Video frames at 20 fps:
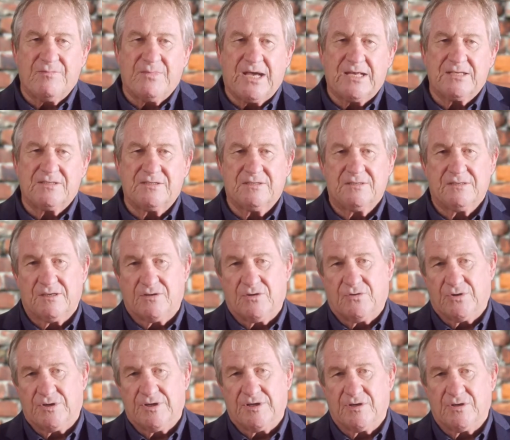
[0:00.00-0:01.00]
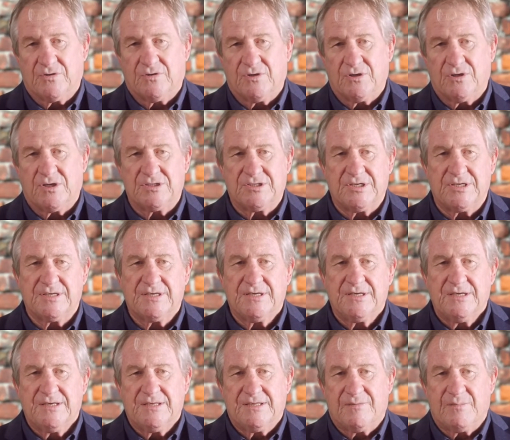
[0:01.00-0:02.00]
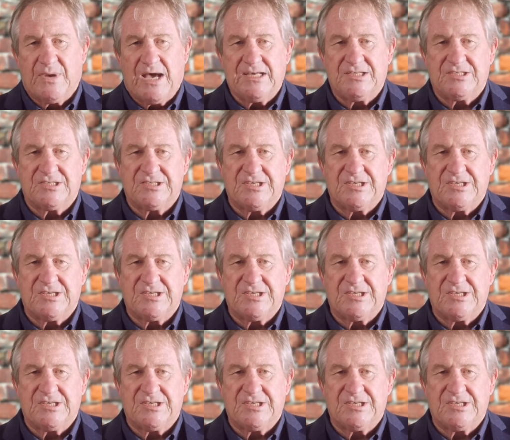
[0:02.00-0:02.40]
months, according to CoreLogic, the major